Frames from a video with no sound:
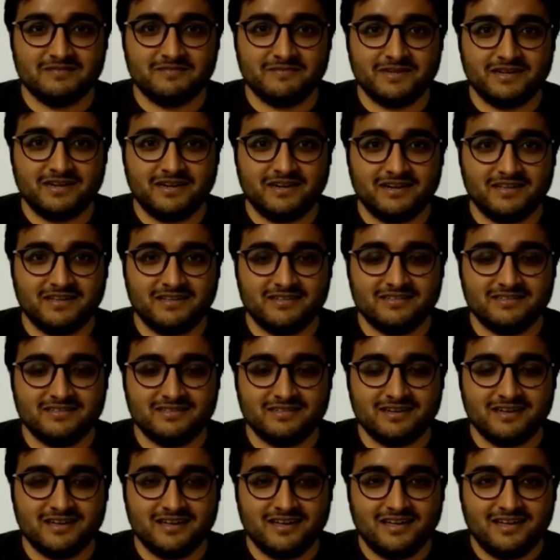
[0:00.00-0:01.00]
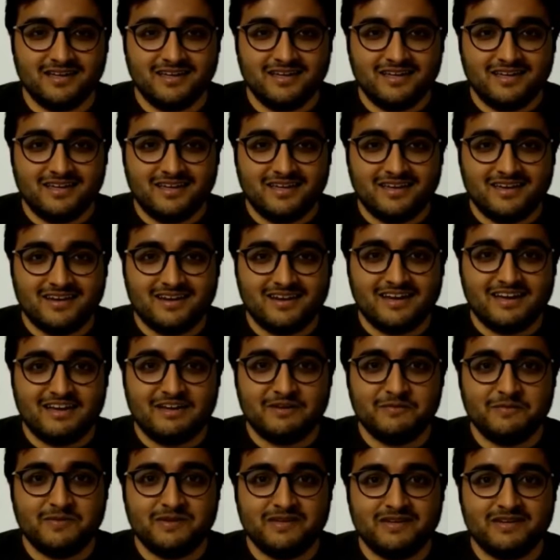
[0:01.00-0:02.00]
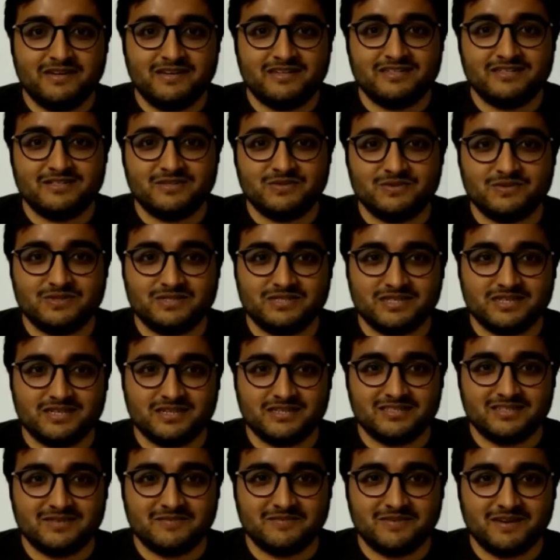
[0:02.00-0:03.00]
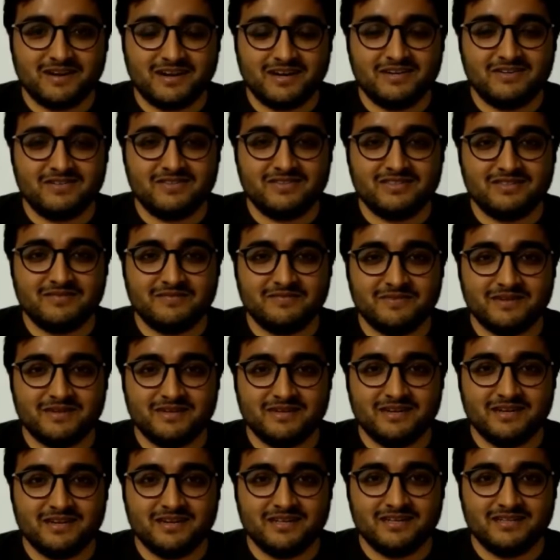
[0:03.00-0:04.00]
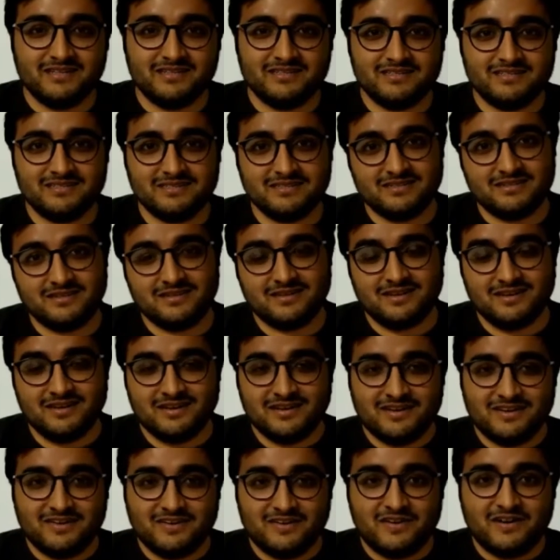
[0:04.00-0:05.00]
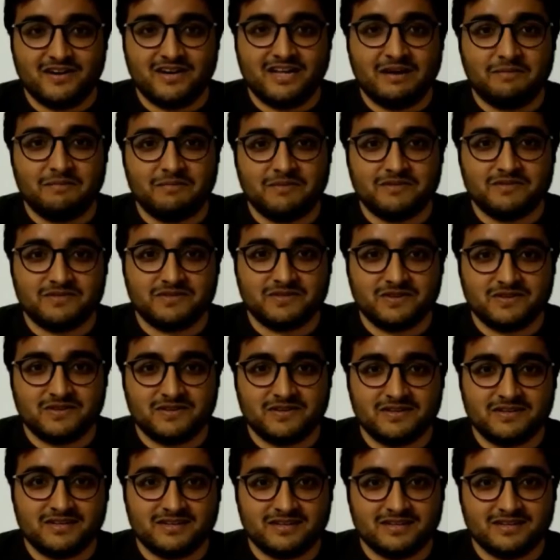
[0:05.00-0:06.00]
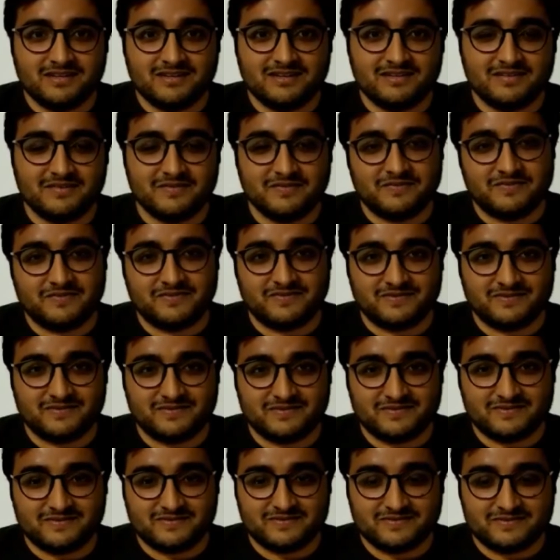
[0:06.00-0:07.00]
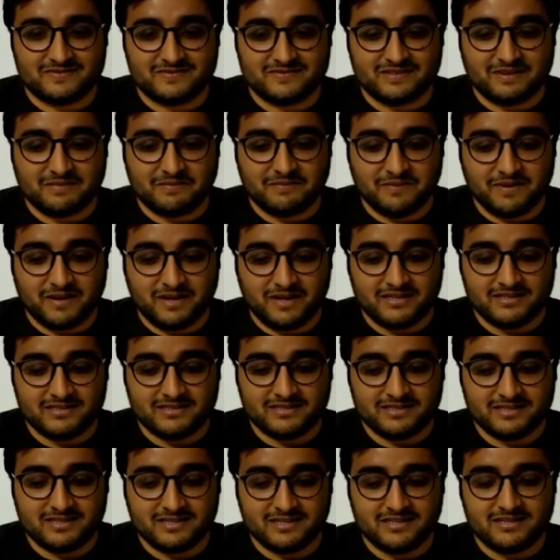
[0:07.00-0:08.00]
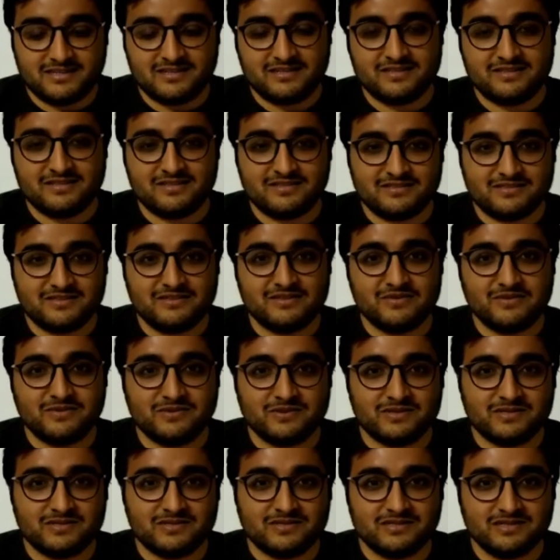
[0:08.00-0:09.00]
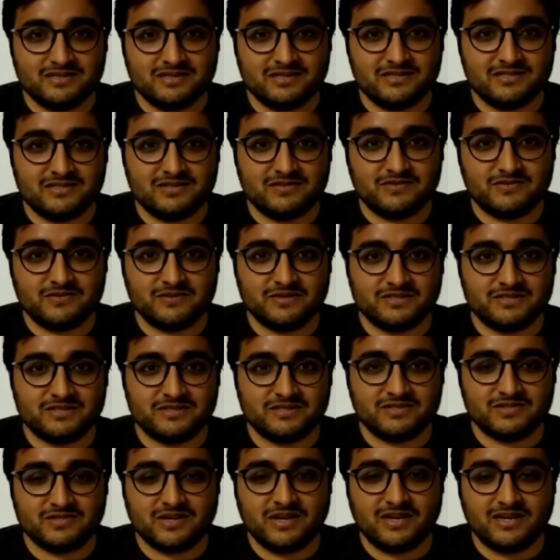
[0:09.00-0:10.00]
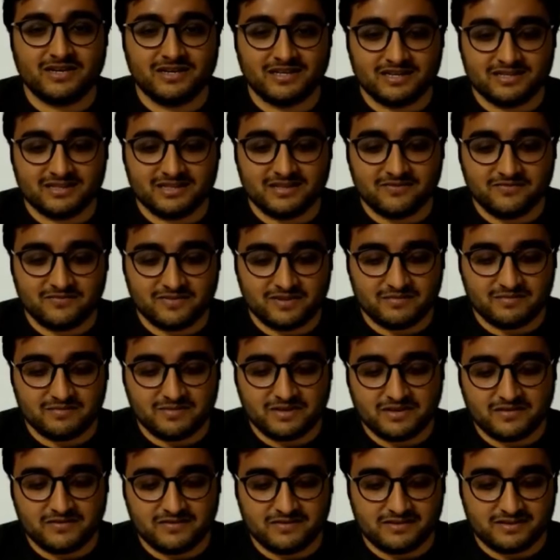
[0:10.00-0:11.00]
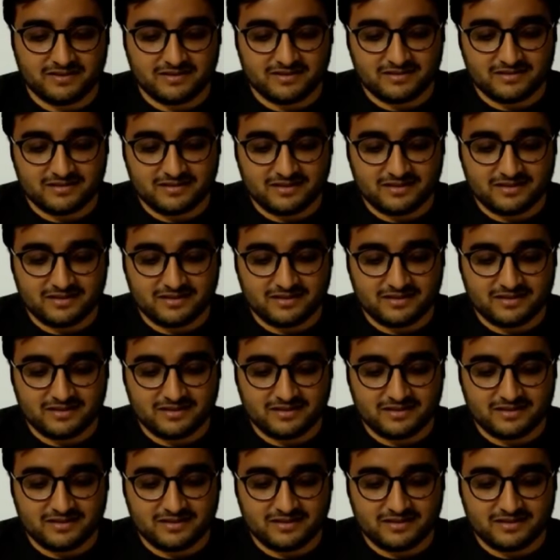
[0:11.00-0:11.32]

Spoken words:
in Middle East, and I have been asked to shed some light on the Middle East or Amazon supply chain through a series of questions. So I'll take them one by one.